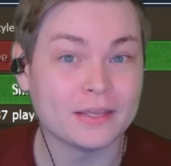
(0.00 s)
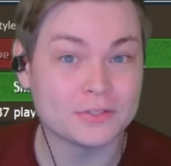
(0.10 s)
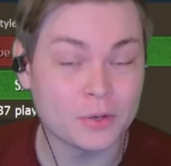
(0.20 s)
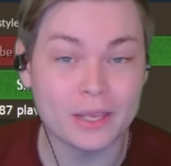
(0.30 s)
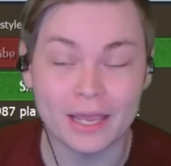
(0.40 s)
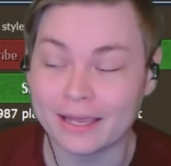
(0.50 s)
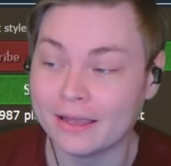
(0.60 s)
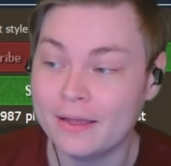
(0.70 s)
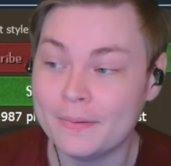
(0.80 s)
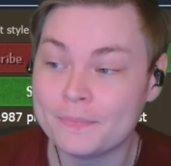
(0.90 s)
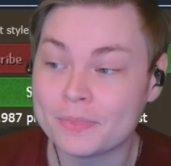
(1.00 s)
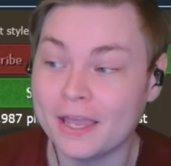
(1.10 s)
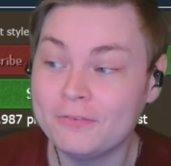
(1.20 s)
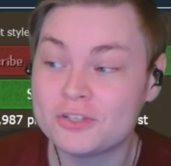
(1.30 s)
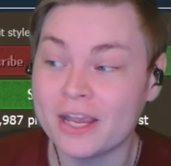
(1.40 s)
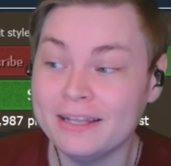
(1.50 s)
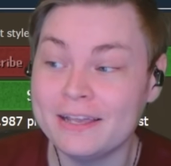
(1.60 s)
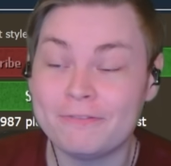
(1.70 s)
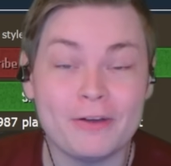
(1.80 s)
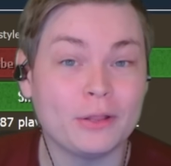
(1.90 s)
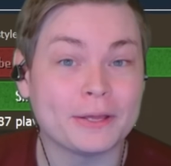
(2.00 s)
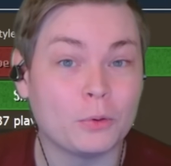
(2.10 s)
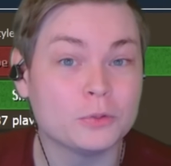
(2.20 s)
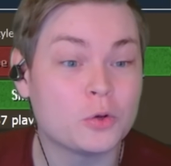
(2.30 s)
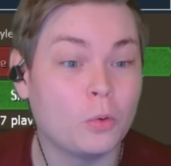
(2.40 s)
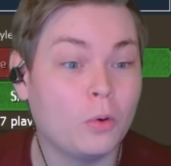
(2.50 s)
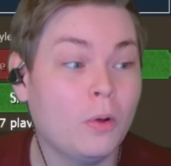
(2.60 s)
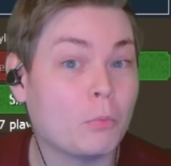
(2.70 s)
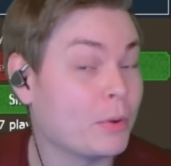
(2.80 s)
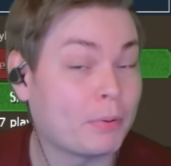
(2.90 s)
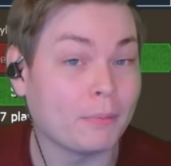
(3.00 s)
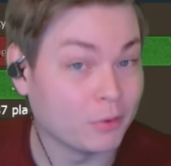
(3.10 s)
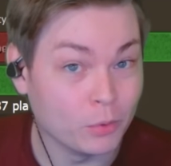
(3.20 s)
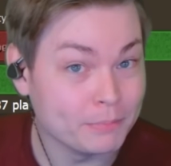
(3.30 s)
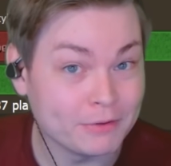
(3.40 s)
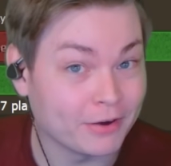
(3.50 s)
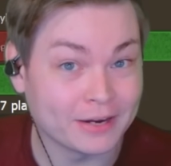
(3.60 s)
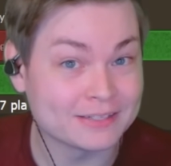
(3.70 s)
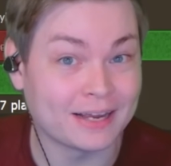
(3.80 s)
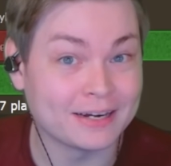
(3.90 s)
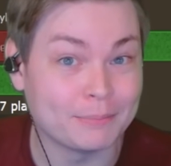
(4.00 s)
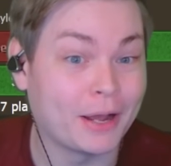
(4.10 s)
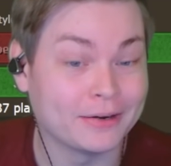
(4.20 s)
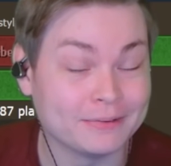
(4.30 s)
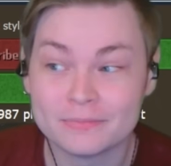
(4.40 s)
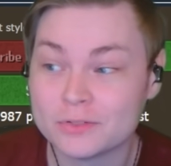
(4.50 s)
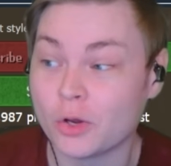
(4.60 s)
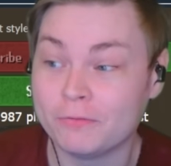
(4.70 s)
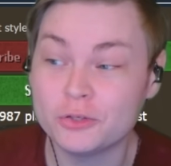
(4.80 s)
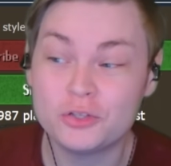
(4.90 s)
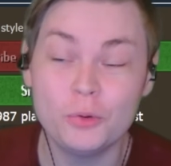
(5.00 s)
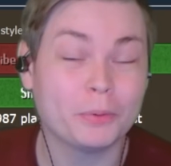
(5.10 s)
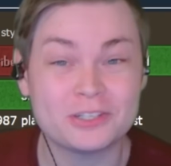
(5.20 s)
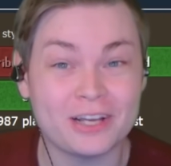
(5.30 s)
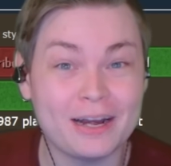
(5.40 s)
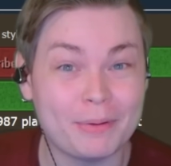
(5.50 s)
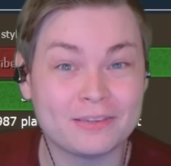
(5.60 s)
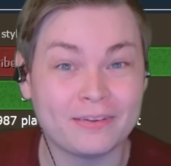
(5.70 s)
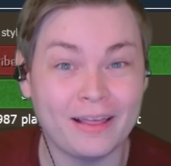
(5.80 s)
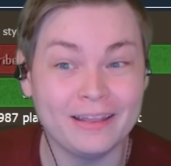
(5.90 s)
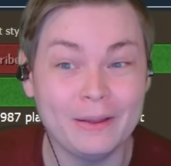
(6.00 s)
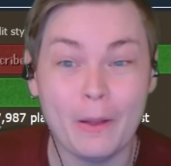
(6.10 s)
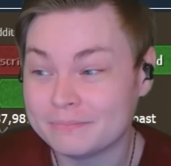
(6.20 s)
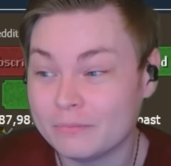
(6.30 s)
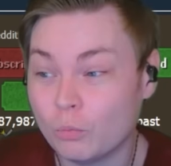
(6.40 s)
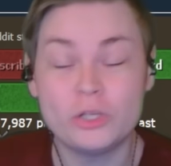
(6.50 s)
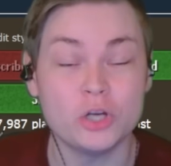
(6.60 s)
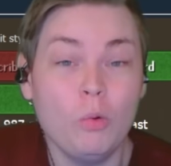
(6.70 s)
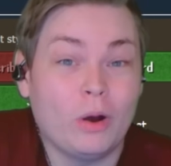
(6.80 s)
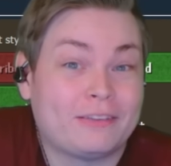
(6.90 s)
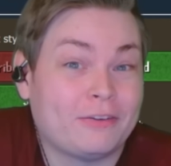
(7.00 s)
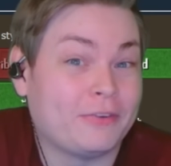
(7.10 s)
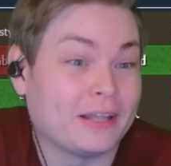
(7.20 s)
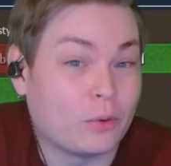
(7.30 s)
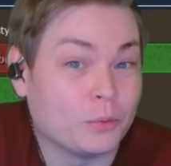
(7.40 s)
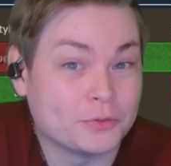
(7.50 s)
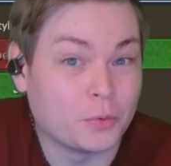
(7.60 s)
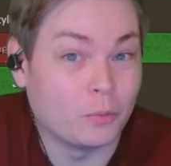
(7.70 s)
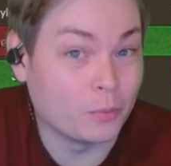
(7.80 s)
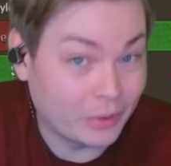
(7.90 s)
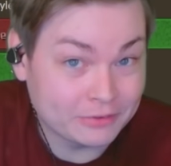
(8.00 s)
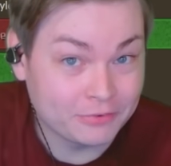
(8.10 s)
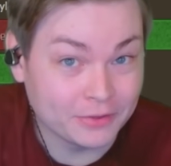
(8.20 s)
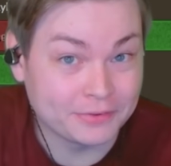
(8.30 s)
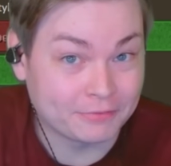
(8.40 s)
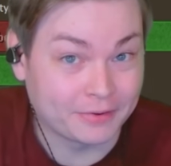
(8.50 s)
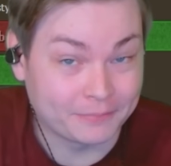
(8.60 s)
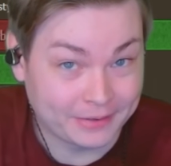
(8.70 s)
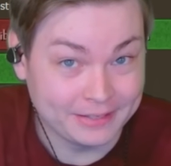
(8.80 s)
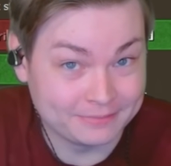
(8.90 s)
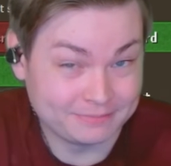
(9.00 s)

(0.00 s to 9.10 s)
It's okay. If sailing felt like old school, we probably wouldn't be very excited about it. So if you're super excited about sailing, we don't want it to feel like old school. We want it to feel different, right?